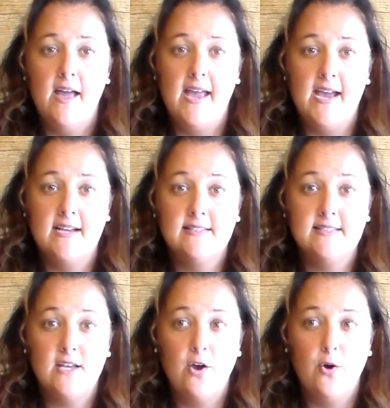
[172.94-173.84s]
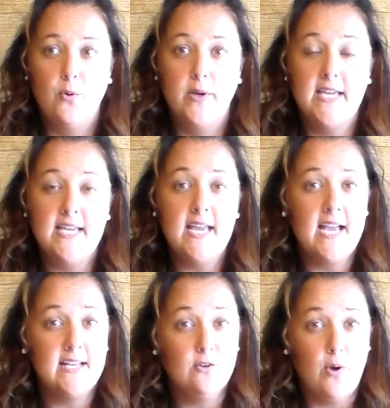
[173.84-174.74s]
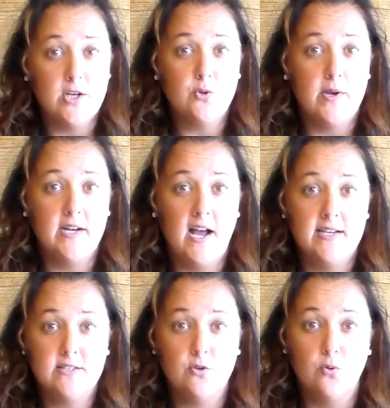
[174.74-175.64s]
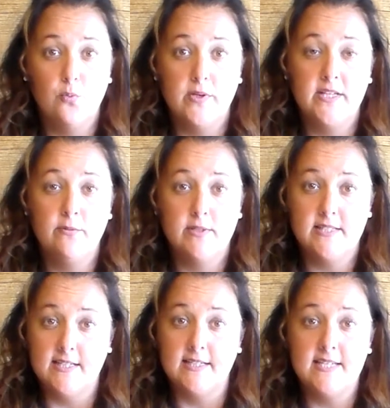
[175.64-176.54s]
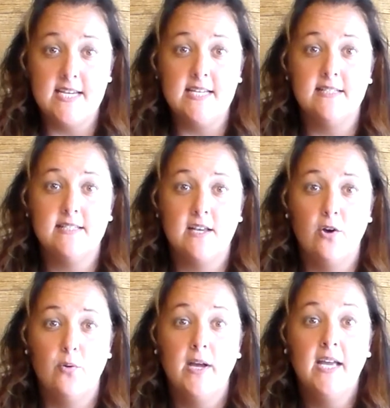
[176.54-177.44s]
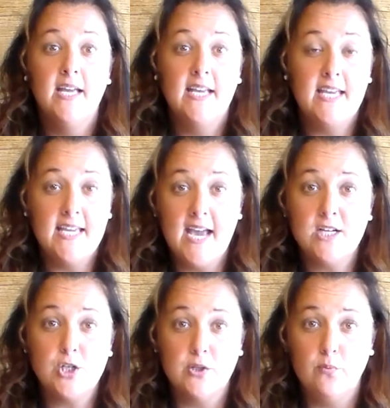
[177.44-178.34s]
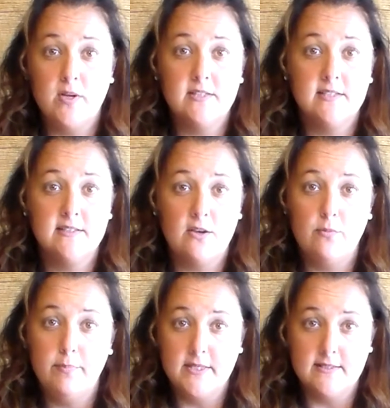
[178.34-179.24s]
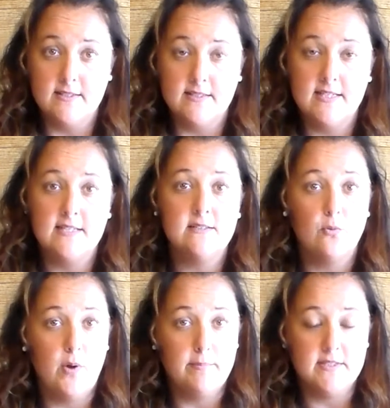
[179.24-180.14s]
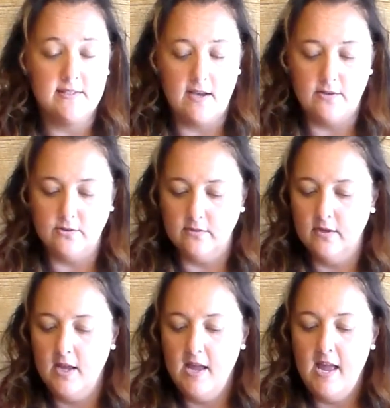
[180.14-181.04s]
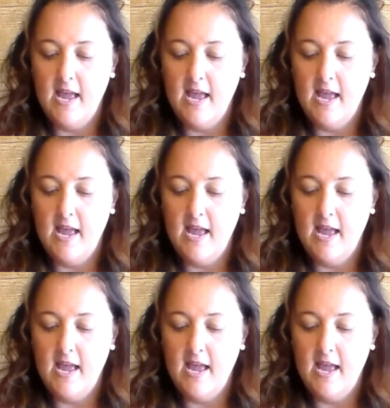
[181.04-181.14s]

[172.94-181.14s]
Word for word: And so he graduated high school when he was 16. So he actually runs his own business. He's a web designer